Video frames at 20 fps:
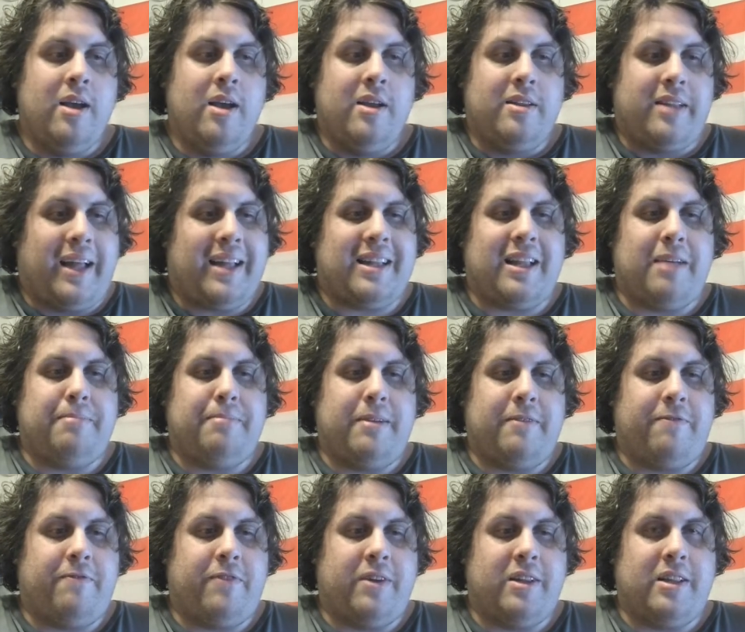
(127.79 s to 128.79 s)
that left me
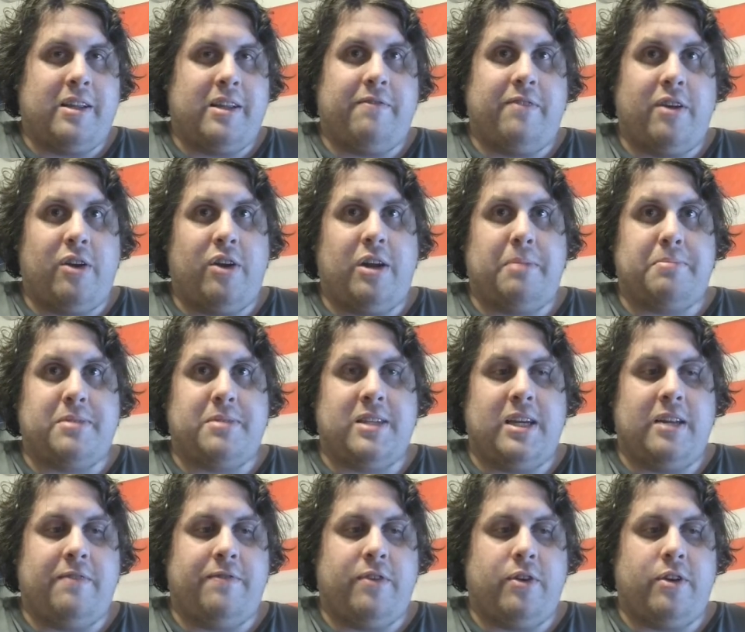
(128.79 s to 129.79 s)
feeling very
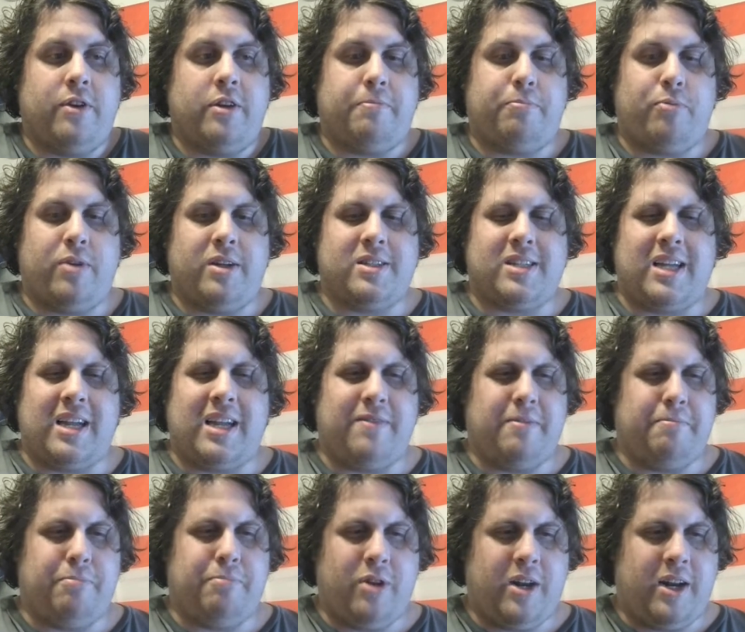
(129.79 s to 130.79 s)
upset and very depressed. I
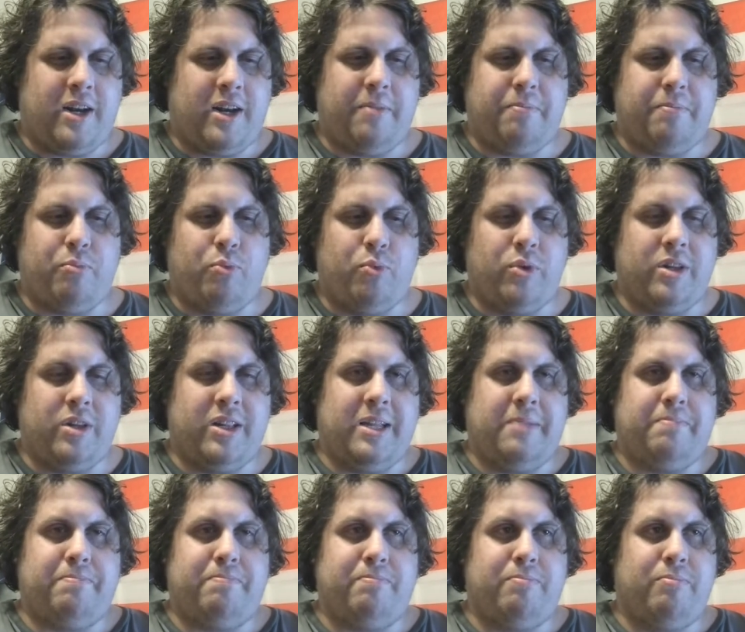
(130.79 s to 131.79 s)
even put out a
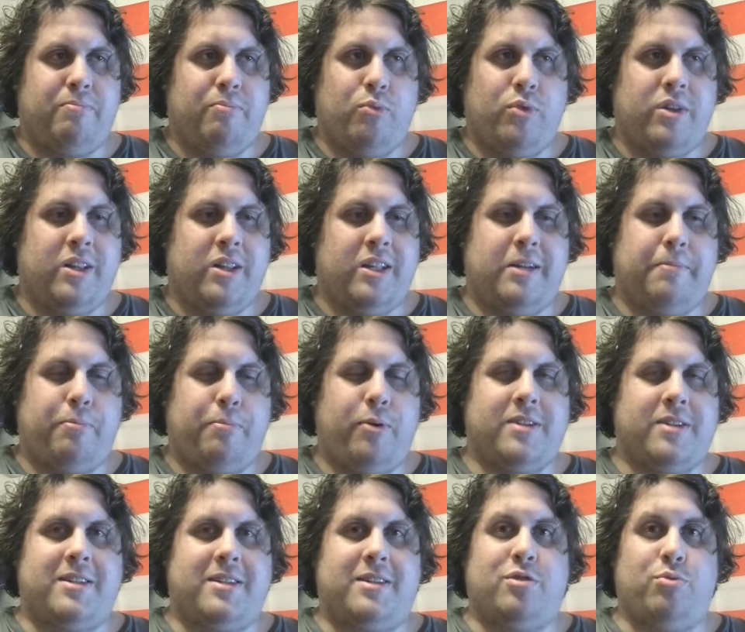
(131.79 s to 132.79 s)
really, really
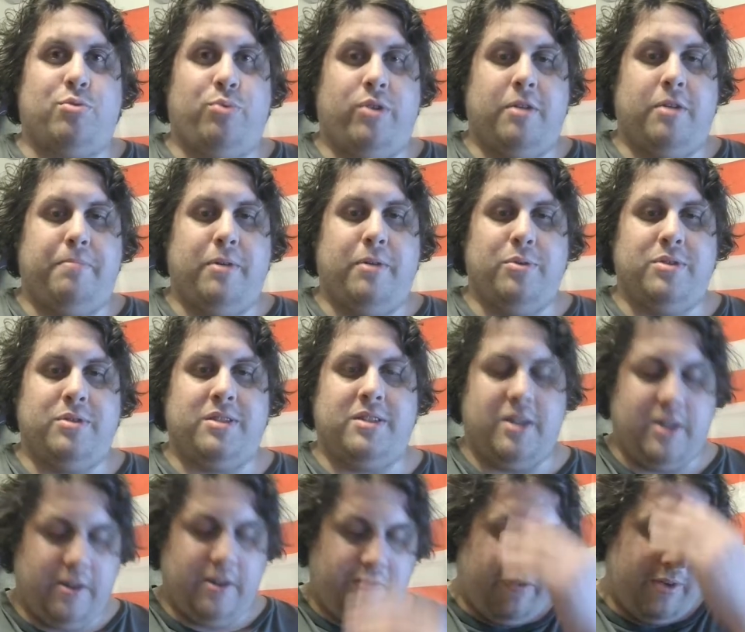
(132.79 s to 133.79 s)
depressing Twitter post a
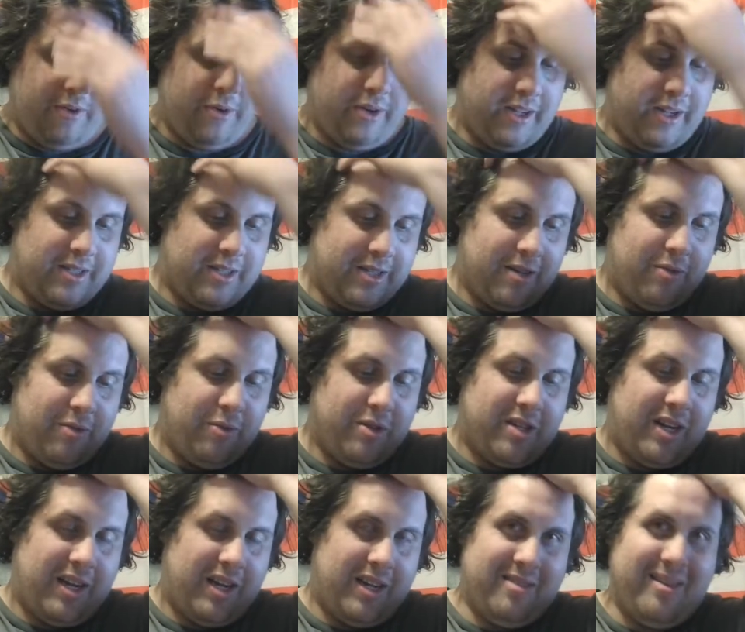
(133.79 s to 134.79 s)
few days ago, which
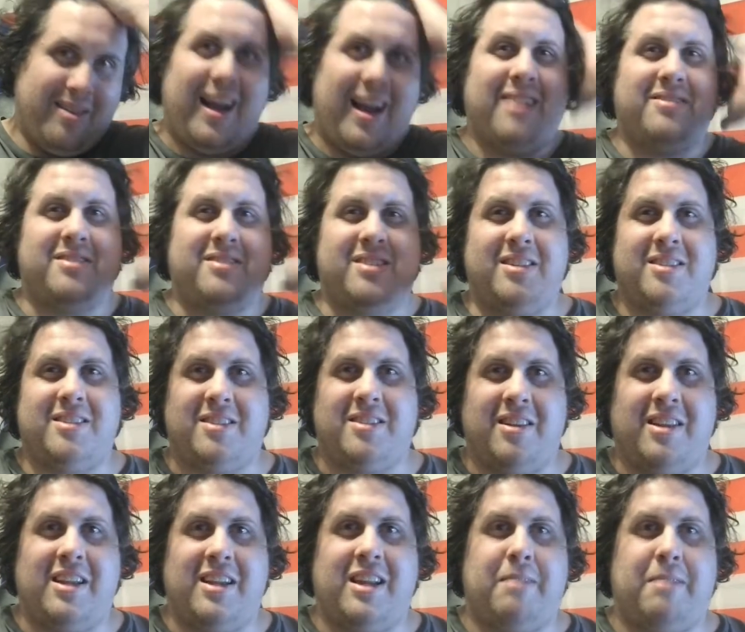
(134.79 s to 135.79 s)
I, I've since
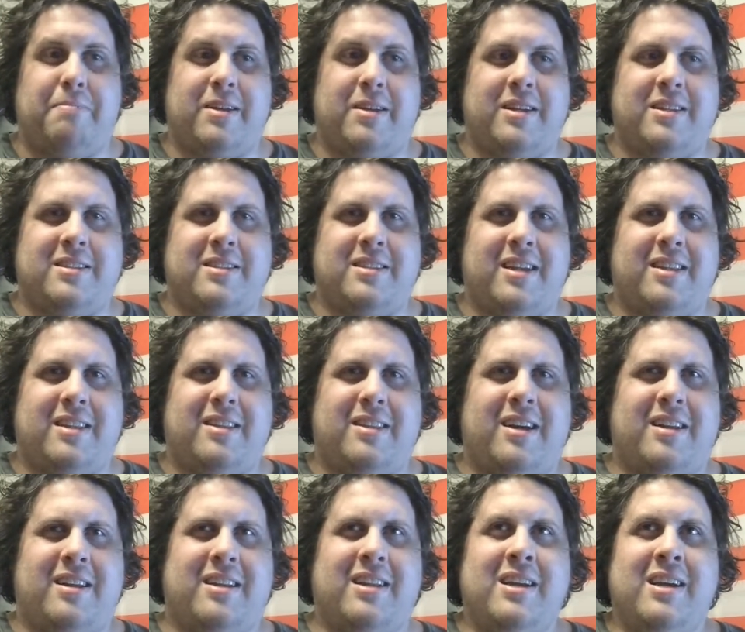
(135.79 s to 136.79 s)
deleted because I
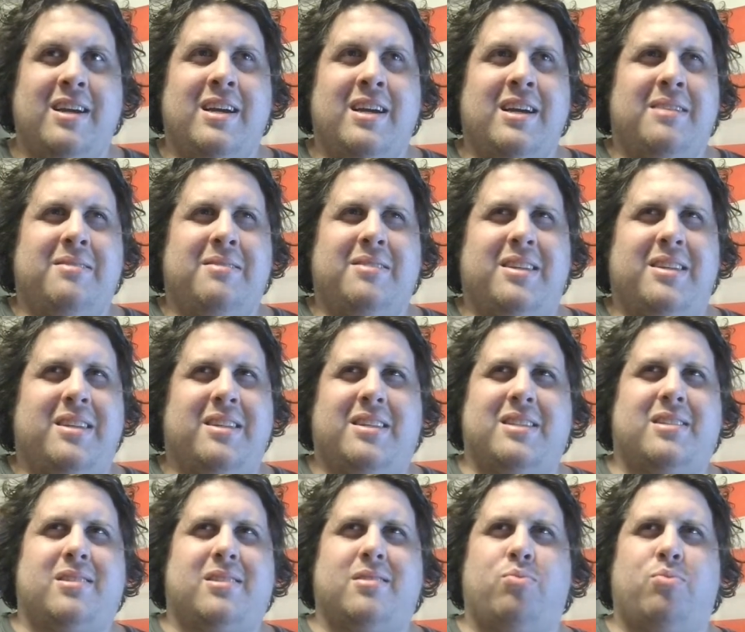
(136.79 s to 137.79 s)
thought
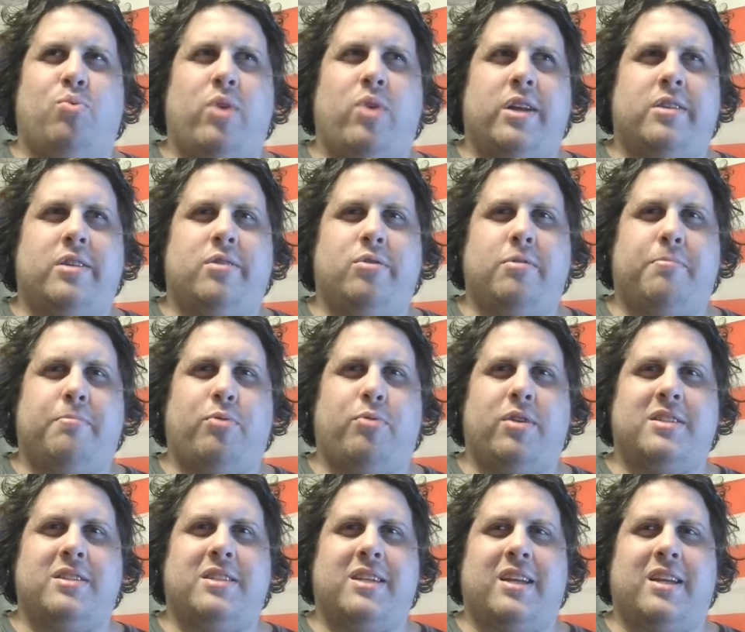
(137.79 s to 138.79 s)
this is way too
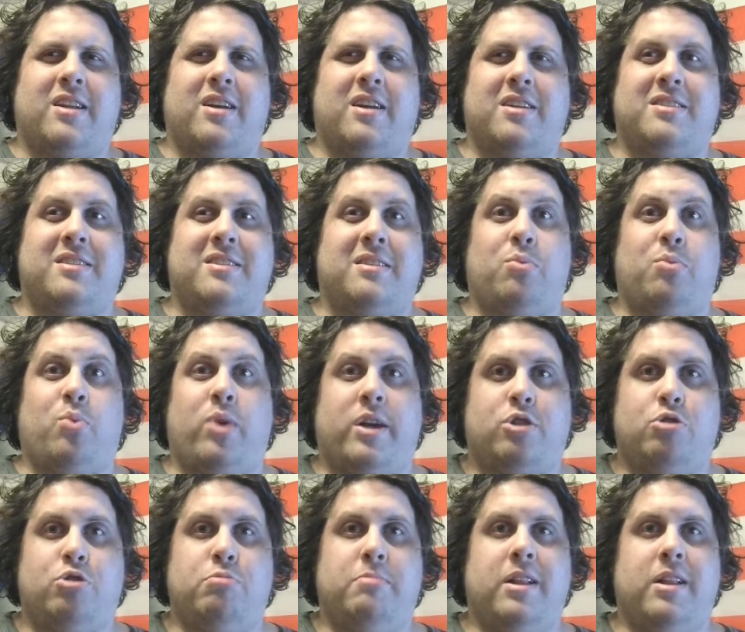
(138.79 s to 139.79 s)
depressing and honestly way
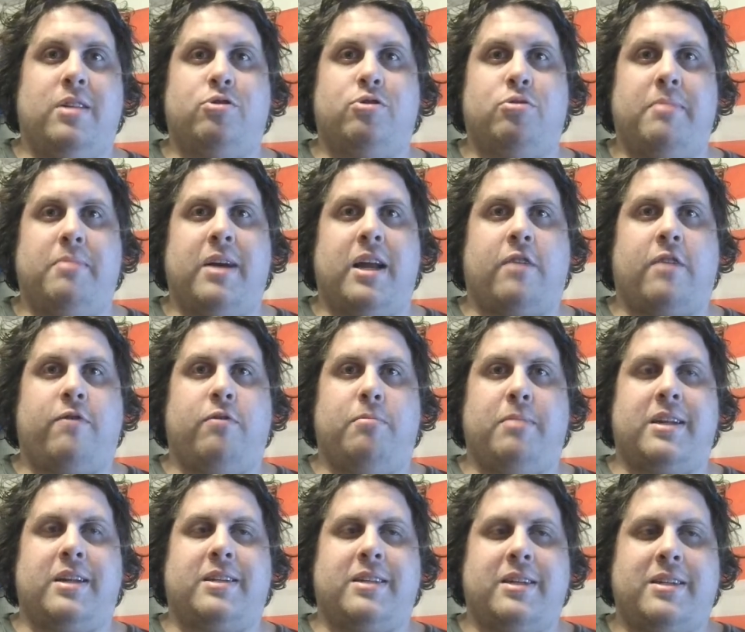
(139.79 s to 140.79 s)
too melodramatic for
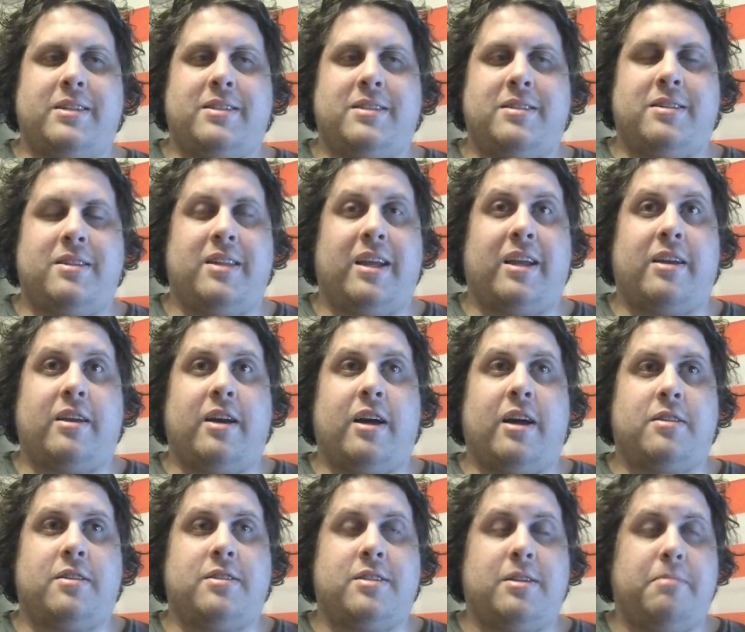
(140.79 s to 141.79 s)
my taste. Thank
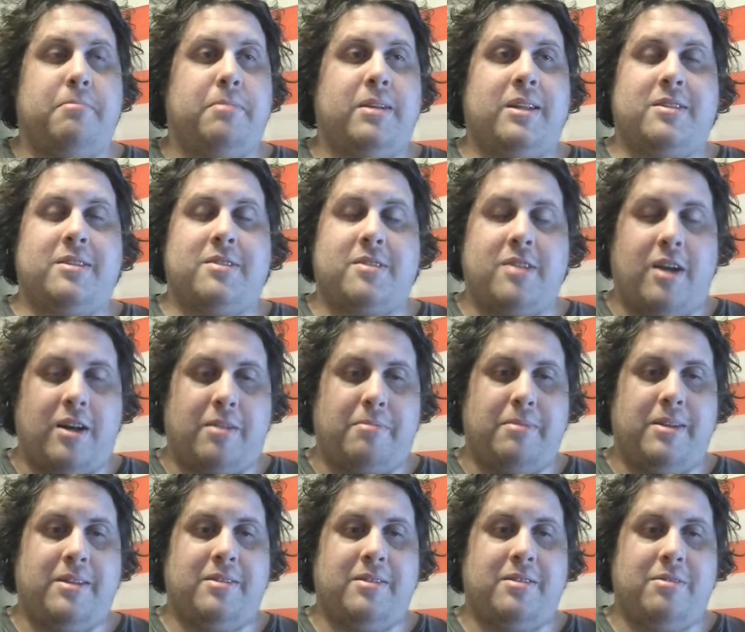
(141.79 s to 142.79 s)
God somebody talked
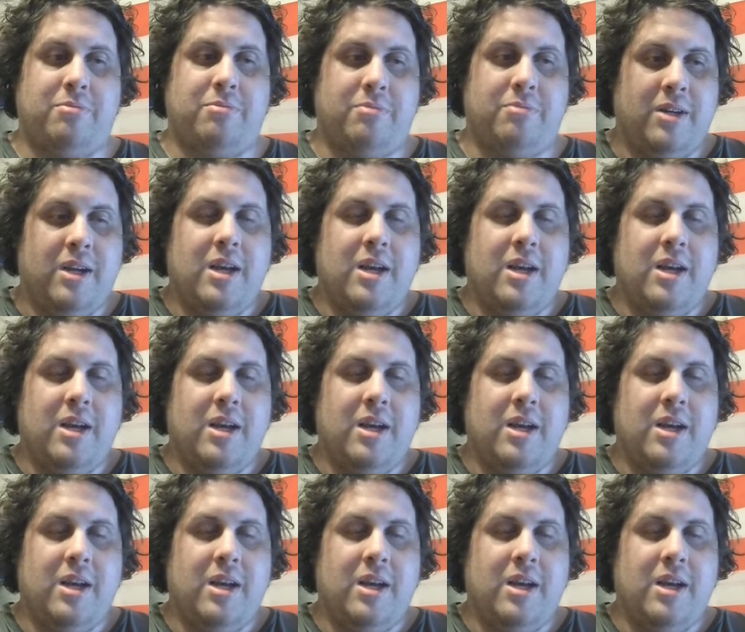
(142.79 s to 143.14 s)
me into